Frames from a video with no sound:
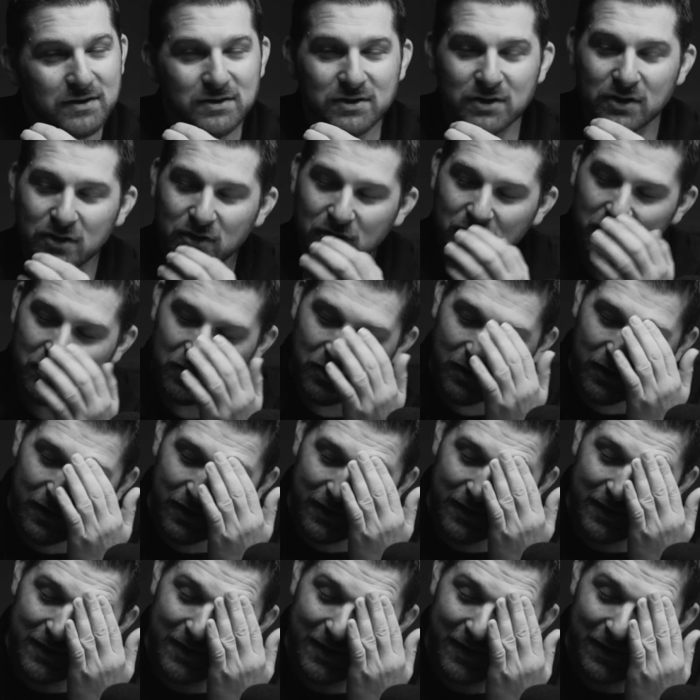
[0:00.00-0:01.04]
So
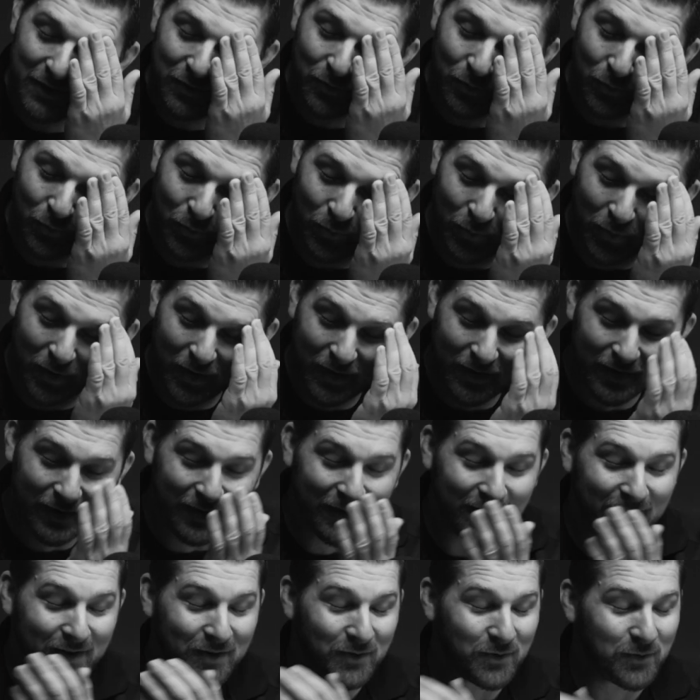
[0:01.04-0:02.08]
what,
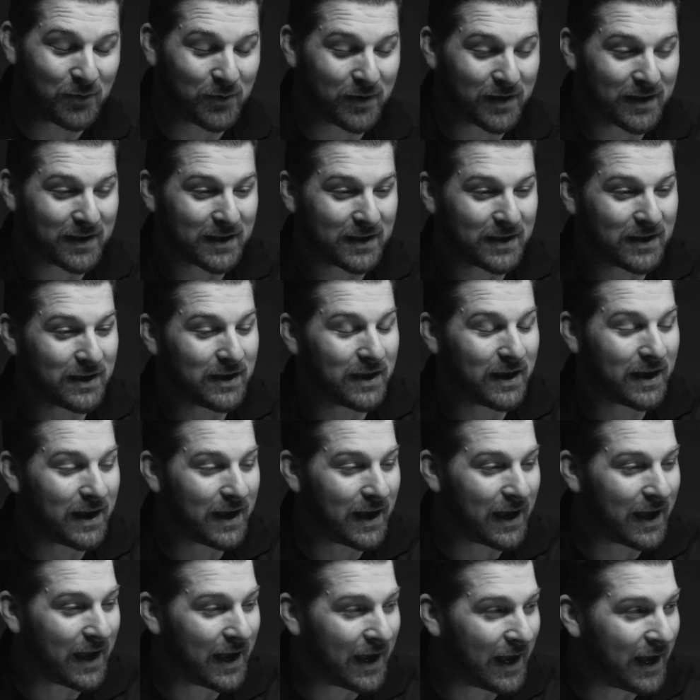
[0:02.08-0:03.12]

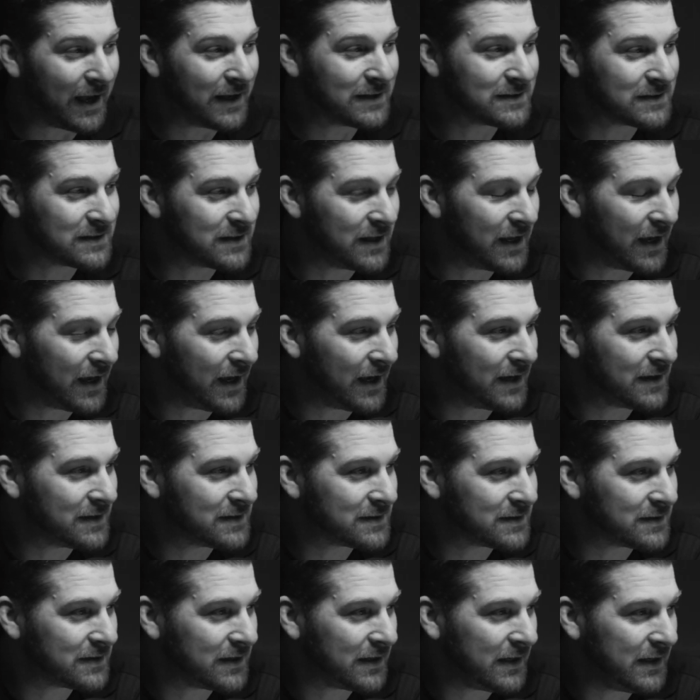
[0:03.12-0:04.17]

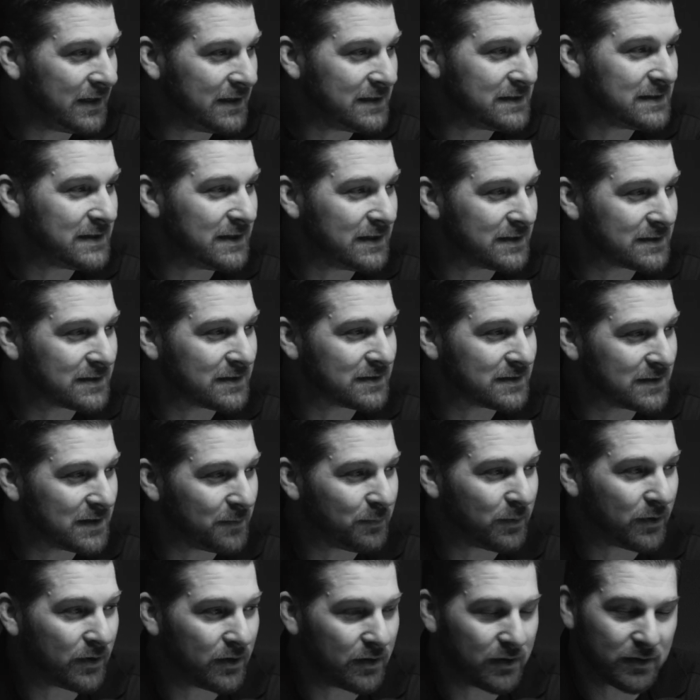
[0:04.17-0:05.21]
as easy as a
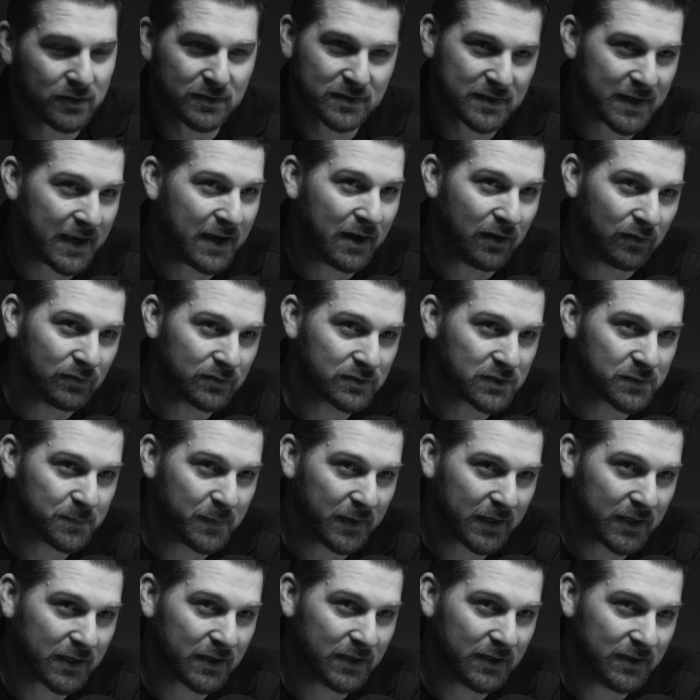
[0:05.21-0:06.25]
zipper sounds,
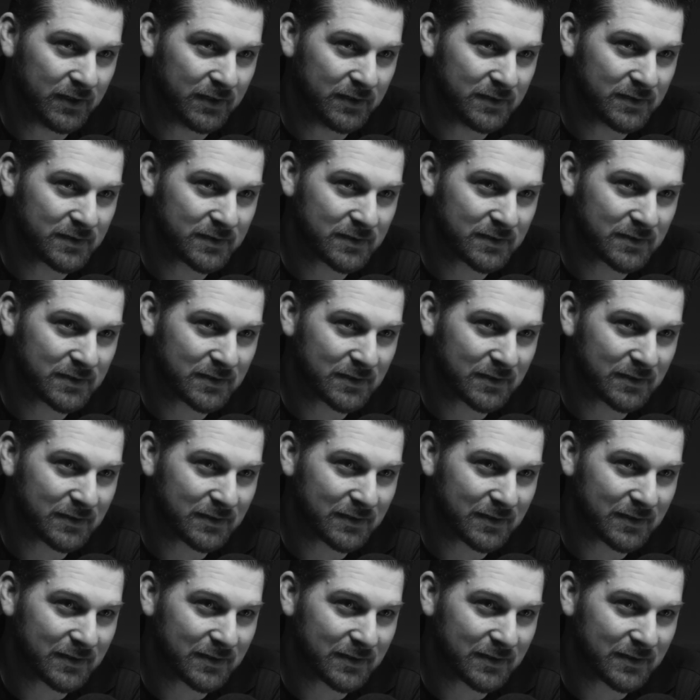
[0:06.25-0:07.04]
because